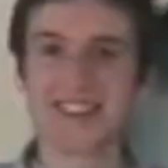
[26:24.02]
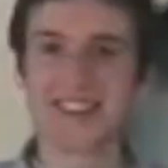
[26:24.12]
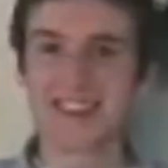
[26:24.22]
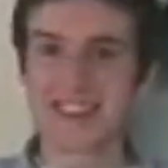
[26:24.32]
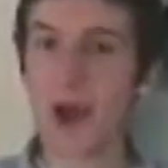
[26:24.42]

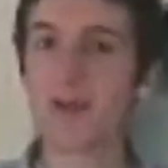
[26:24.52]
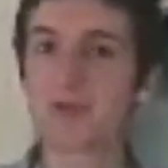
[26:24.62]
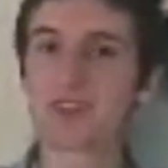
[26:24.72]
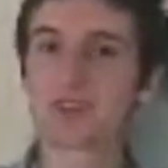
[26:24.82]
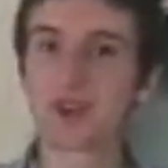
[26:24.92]
Now I'm
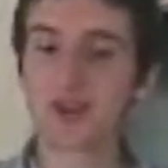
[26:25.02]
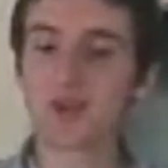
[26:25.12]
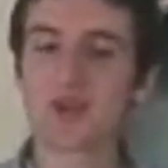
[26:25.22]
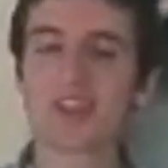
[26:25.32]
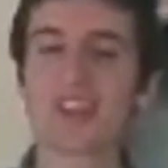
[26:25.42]
going to show
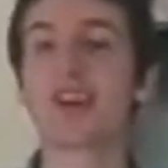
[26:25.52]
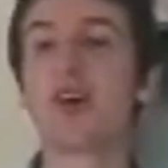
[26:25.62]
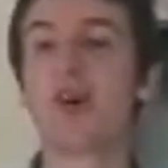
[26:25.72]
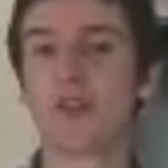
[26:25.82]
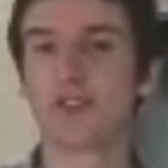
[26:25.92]
you the
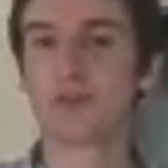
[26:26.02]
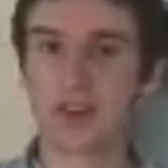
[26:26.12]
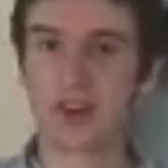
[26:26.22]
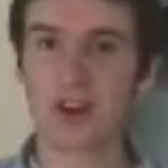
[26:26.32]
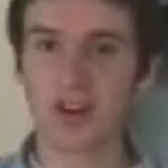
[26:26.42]

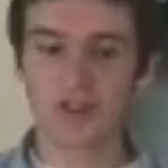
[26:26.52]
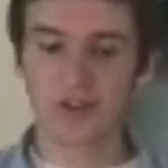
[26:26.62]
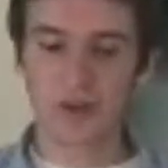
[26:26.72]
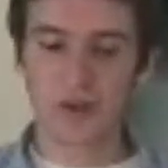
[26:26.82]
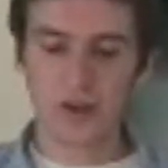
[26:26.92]
ultimate
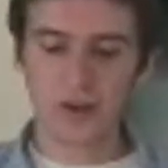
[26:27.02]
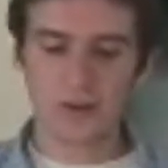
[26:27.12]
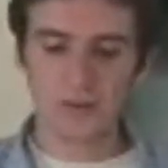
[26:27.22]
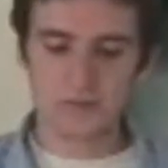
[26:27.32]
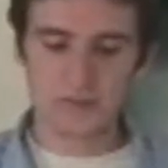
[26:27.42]
card-through window.
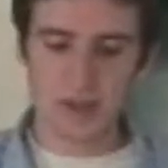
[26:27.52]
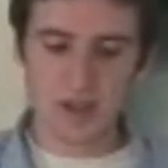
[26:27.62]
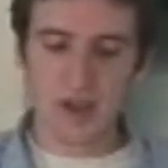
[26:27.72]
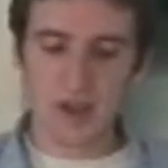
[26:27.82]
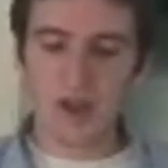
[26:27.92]

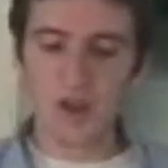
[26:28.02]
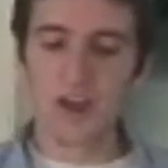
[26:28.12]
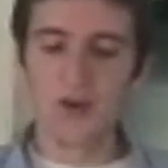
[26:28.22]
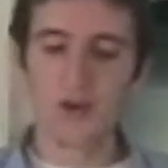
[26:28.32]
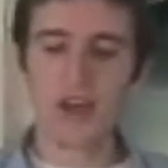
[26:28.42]

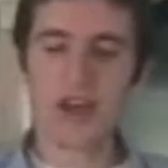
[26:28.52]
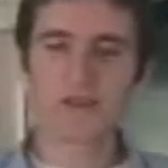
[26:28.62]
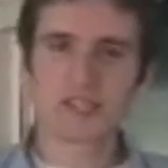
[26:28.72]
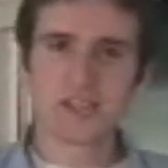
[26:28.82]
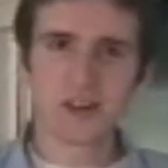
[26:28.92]
Now what I
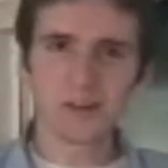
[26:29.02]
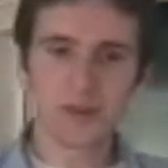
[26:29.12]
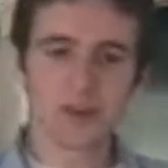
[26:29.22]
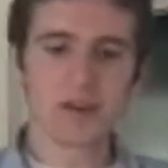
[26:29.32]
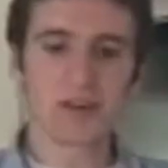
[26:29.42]
have set up
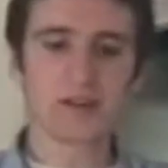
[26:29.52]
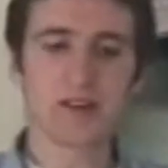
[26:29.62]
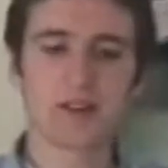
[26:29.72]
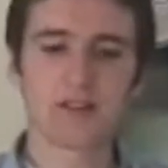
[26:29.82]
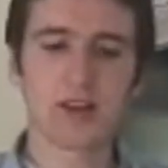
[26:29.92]
here
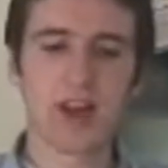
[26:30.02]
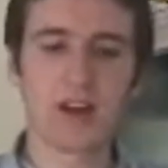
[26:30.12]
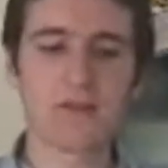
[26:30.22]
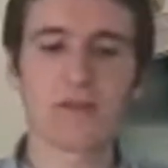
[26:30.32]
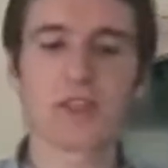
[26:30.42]
is I
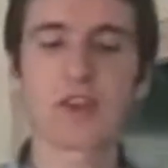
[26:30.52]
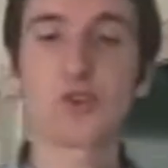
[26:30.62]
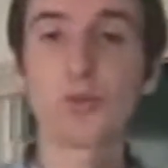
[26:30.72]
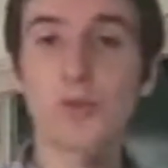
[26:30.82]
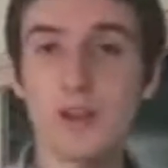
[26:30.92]
have the
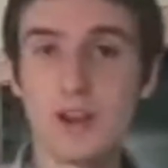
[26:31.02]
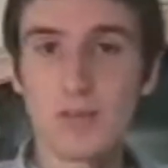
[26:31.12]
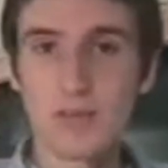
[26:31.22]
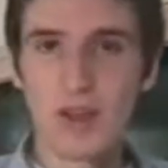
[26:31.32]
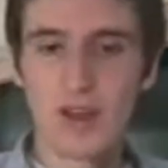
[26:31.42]

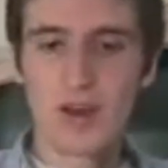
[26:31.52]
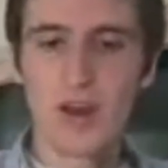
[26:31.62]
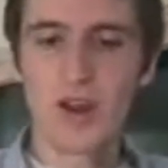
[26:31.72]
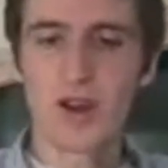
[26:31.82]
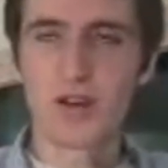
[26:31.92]
duplicate playing
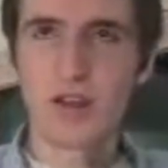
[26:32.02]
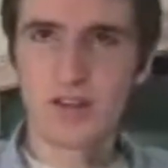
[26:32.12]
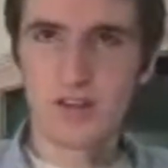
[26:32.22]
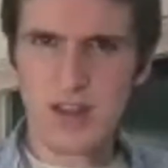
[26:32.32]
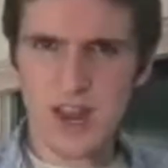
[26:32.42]
card
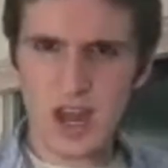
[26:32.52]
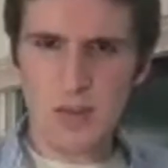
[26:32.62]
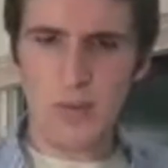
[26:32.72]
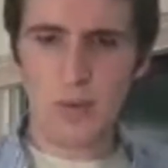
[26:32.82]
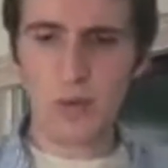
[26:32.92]
set
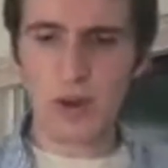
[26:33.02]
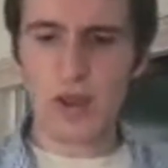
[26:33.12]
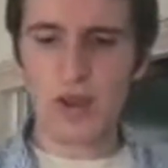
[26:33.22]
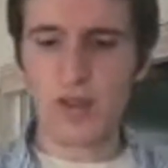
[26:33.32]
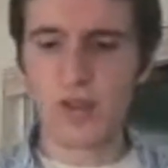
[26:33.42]
up
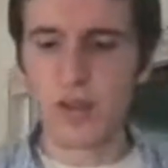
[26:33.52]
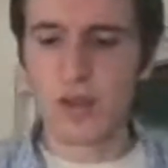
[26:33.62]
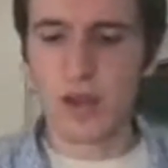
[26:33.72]
with